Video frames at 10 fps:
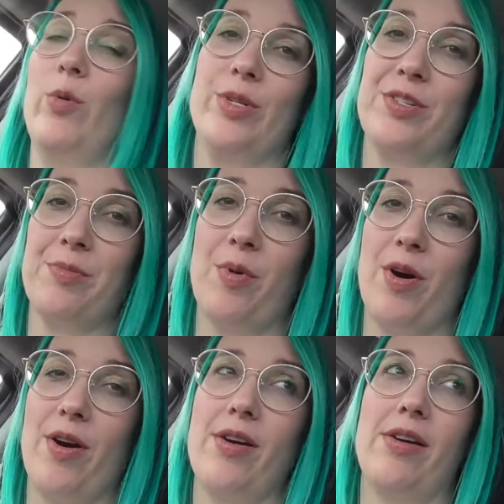forward to
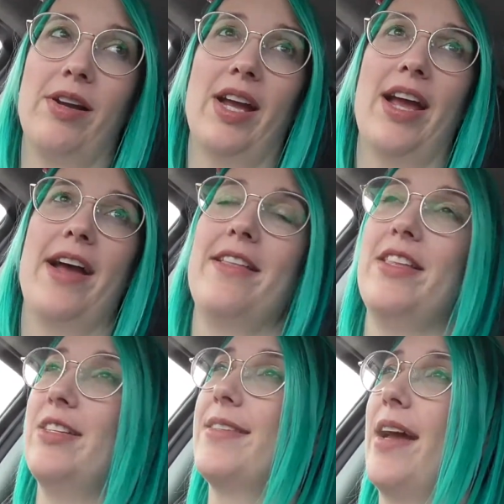tomorrow,
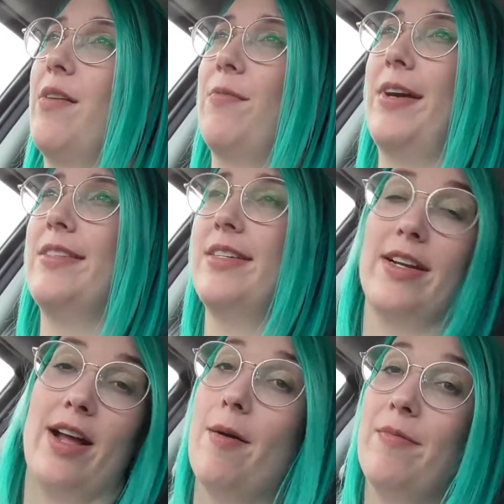and then just like
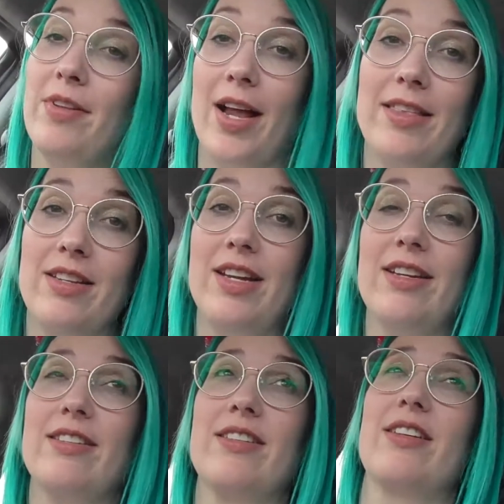resting it up for like the
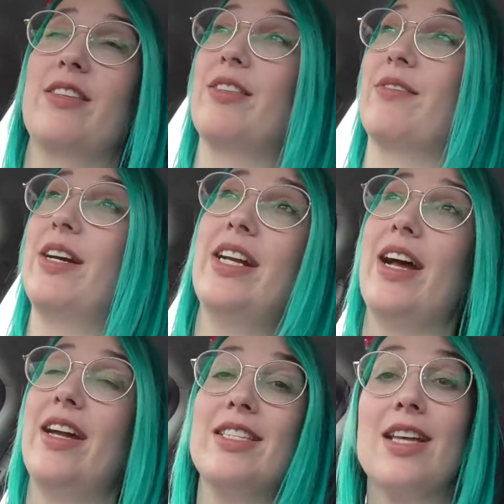next 3
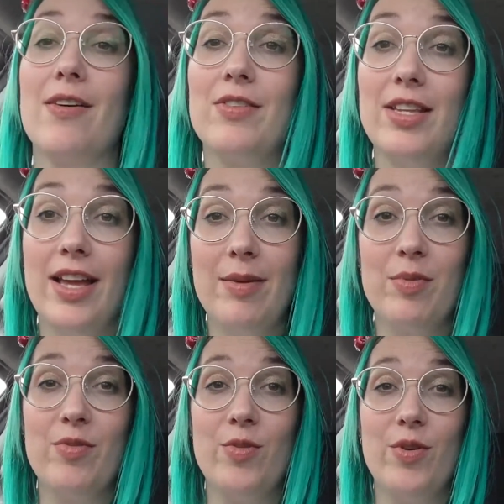days after that
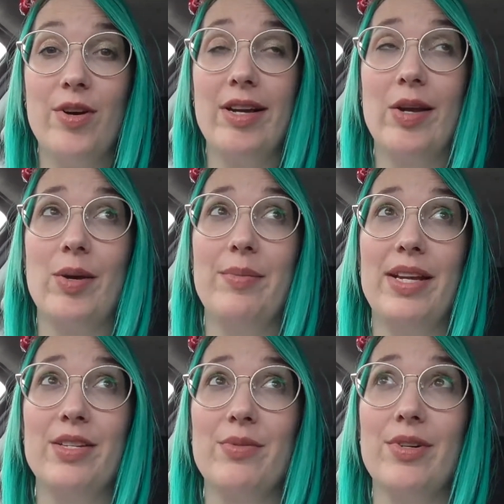before going
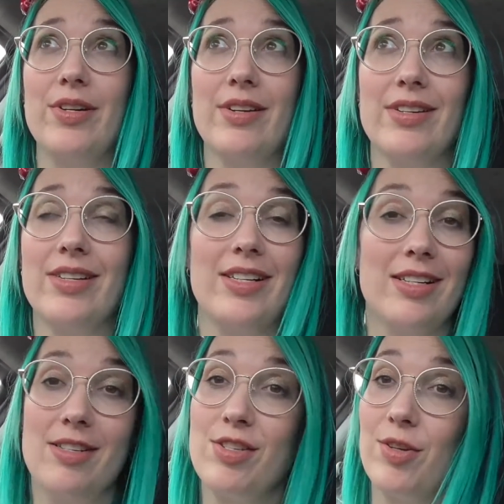back to work.
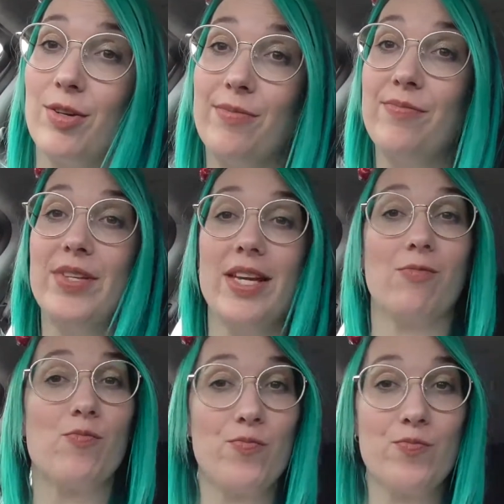So yeah.